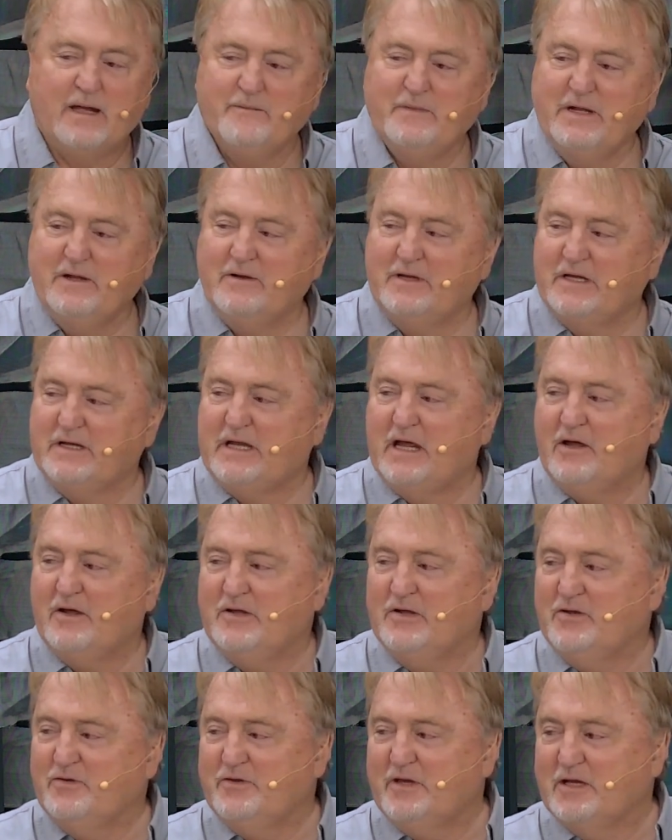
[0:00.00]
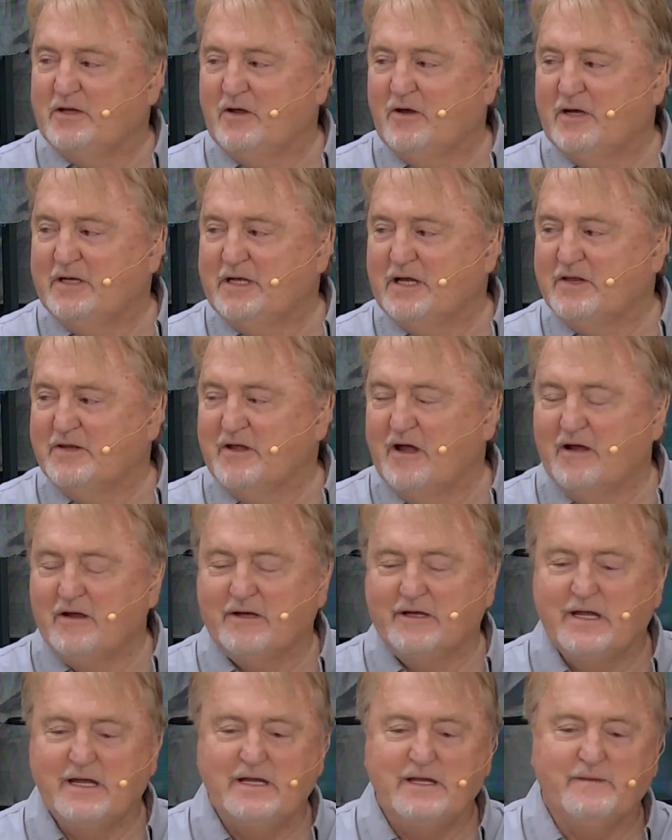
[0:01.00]
I'm here to tell you that God doesn't
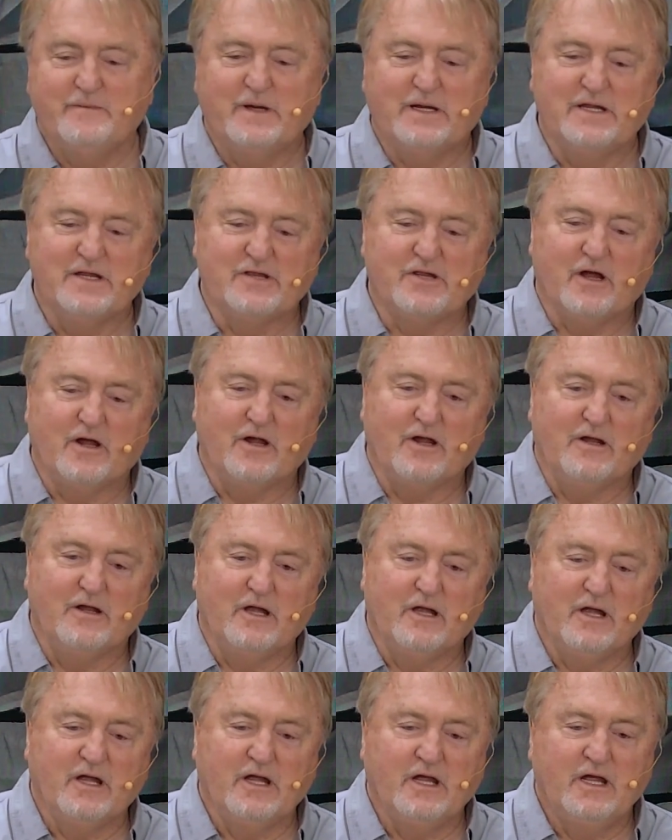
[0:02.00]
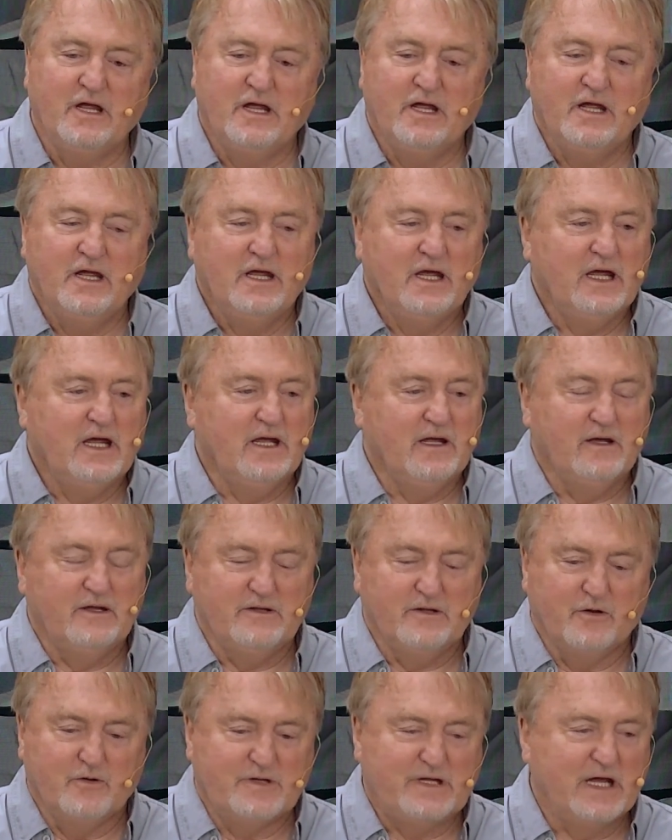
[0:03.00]
harden anybody's heart
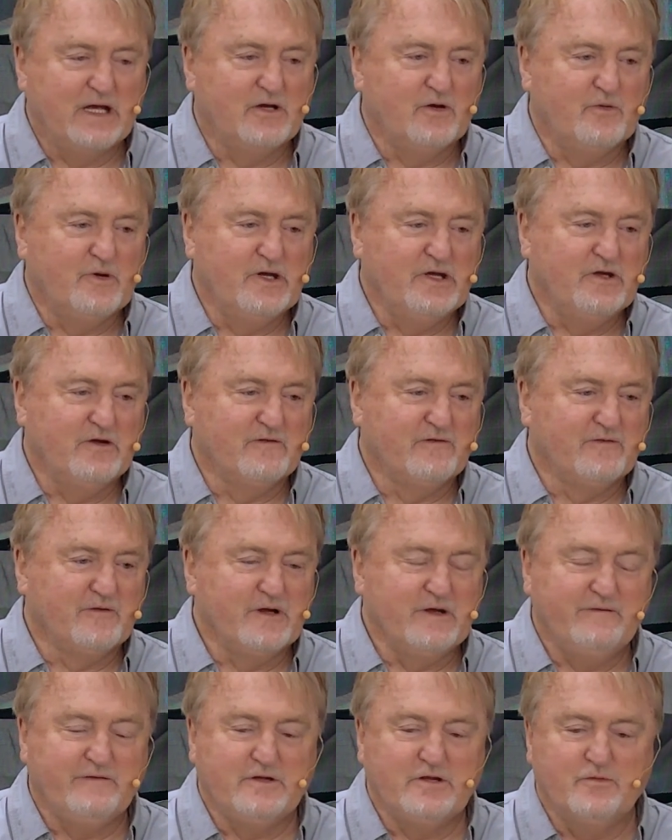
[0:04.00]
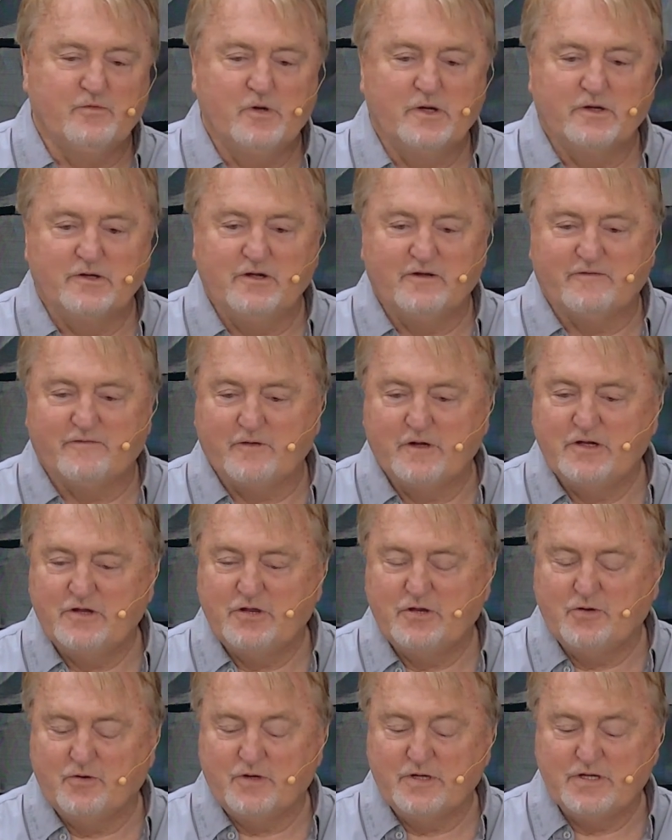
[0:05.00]
or take away your free will, your free
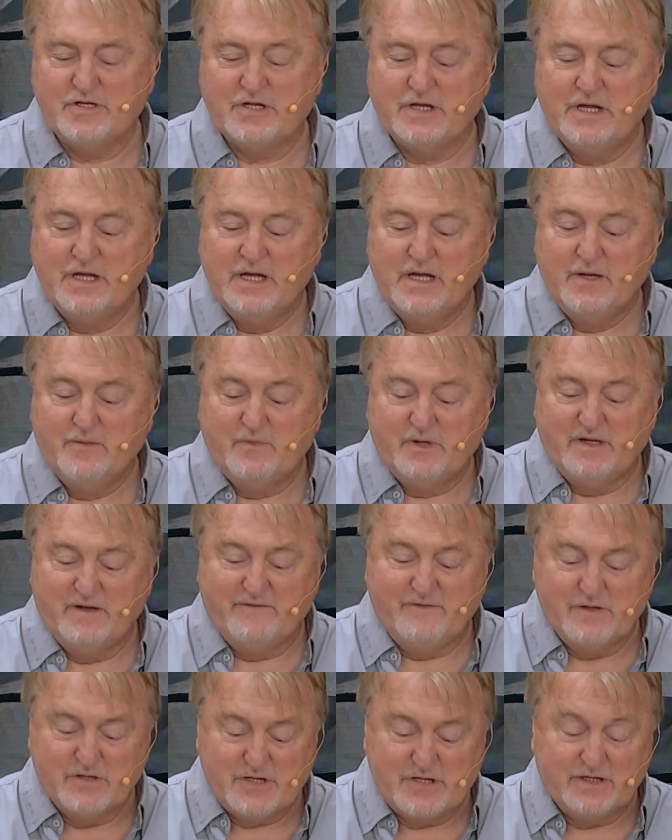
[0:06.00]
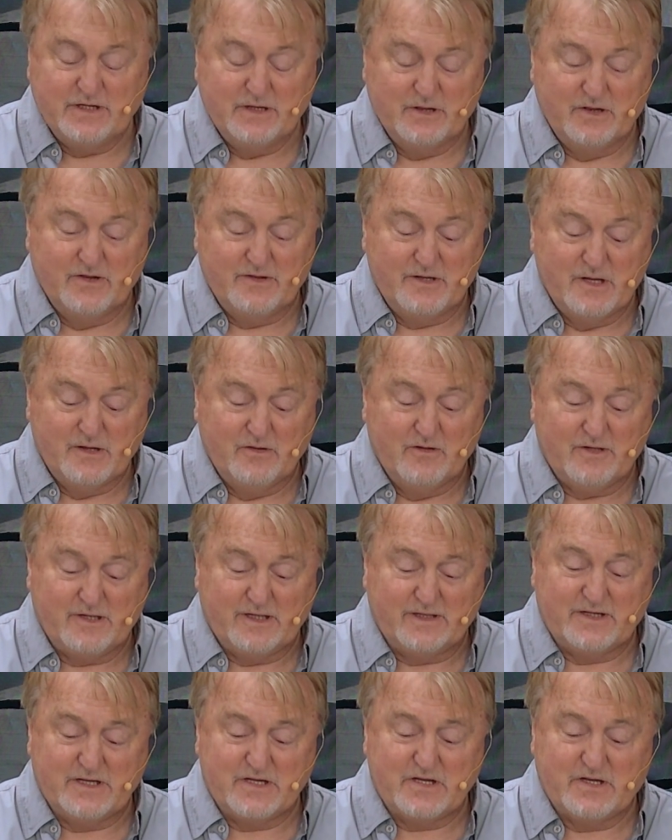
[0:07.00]
choice. But if you
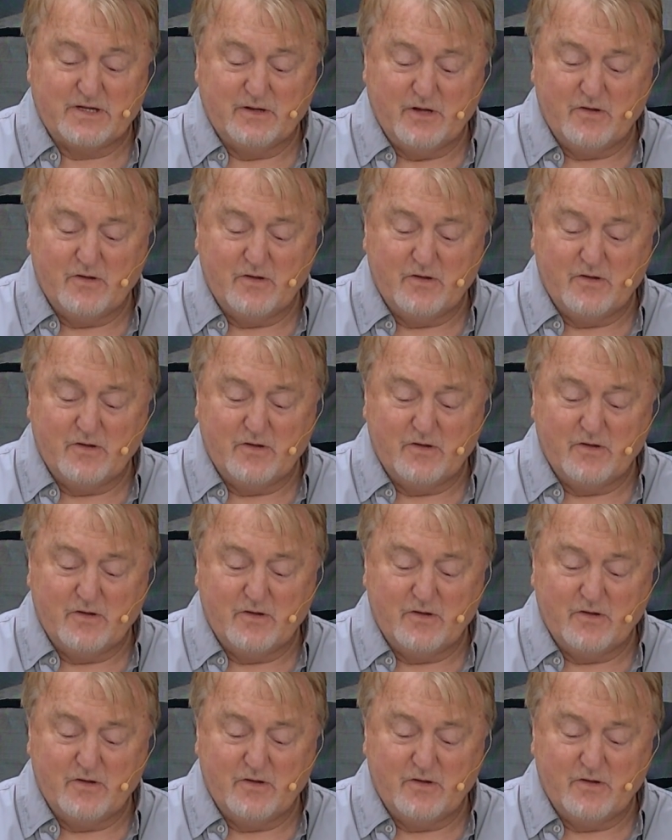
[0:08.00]
look at this